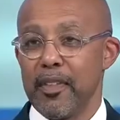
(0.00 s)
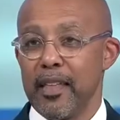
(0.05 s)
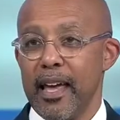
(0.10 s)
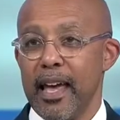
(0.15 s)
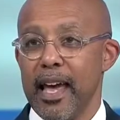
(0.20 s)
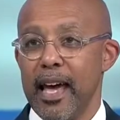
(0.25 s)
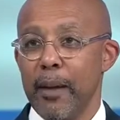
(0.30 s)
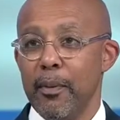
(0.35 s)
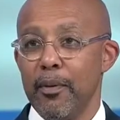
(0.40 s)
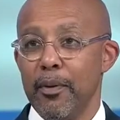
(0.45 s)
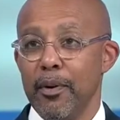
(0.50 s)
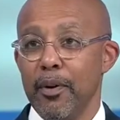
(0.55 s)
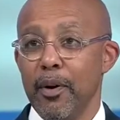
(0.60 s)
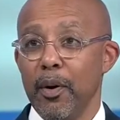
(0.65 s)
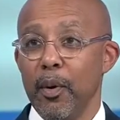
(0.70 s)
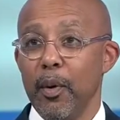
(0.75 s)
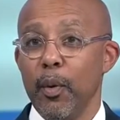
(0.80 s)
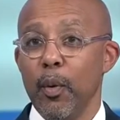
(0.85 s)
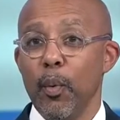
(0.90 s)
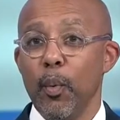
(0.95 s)
of the hammer,
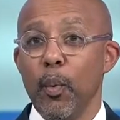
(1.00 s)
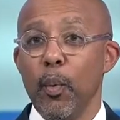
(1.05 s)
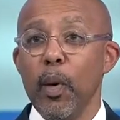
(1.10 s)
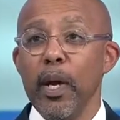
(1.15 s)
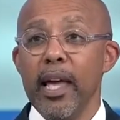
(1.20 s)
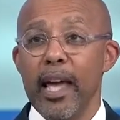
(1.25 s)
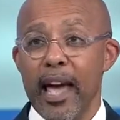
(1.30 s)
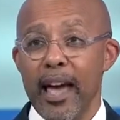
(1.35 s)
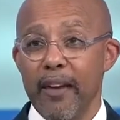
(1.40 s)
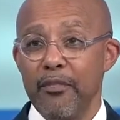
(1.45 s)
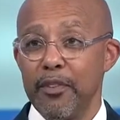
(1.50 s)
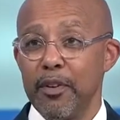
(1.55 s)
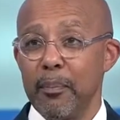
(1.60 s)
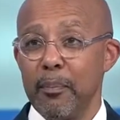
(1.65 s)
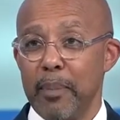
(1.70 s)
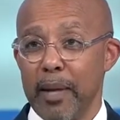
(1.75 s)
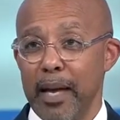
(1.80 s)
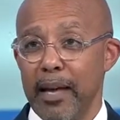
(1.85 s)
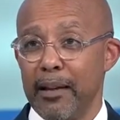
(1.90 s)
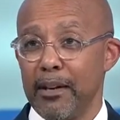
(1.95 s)
we have to
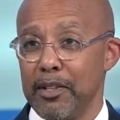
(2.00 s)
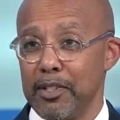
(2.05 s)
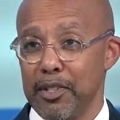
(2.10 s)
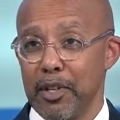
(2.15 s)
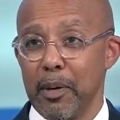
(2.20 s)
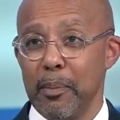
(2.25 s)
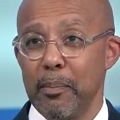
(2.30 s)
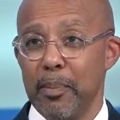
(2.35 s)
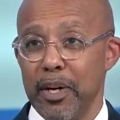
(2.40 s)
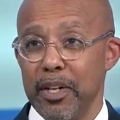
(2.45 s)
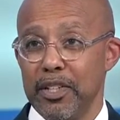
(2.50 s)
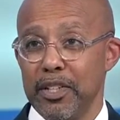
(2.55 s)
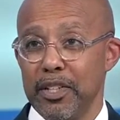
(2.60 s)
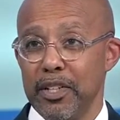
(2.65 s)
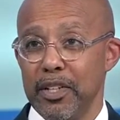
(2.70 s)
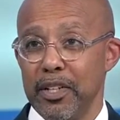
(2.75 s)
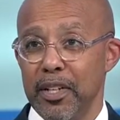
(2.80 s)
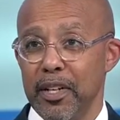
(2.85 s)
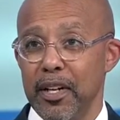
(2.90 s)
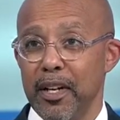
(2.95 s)
balance our
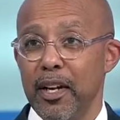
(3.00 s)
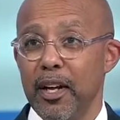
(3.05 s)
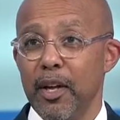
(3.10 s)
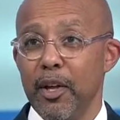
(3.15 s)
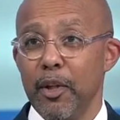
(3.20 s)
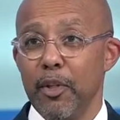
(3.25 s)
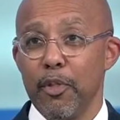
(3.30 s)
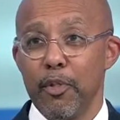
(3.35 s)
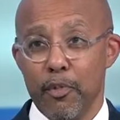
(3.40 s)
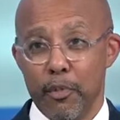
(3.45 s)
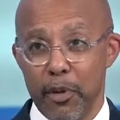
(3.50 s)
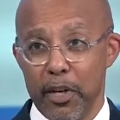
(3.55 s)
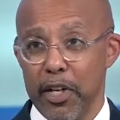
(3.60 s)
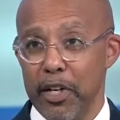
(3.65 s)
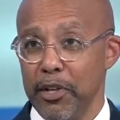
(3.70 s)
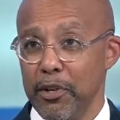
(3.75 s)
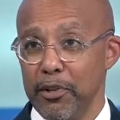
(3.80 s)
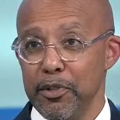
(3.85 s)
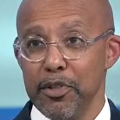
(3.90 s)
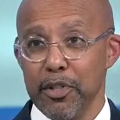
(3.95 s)
budget 3
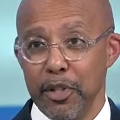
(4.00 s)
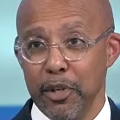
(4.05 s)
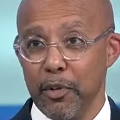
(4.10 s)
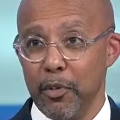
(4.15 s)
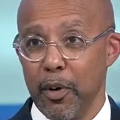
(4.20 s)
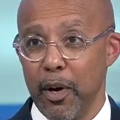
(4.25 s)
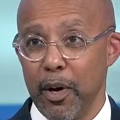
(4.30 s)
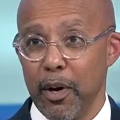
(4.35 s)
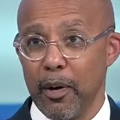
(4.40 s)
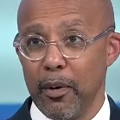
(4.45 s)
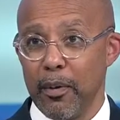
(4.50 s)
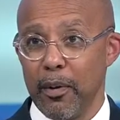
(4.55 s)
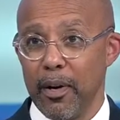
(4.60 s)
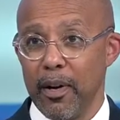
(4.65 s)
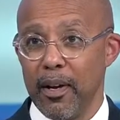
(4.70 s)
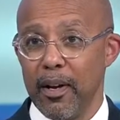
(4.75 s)
years in a row,